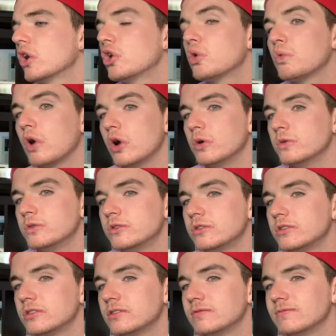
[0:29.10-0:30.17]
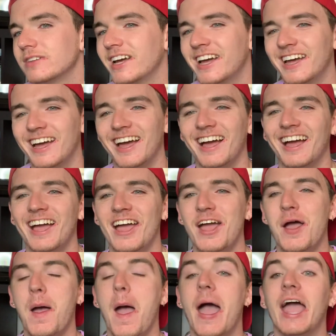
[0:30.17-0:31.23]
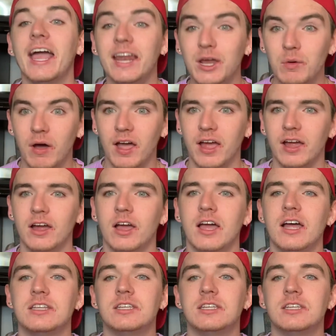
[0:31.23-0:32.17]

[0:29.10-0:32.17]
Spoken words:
gross. Anyway,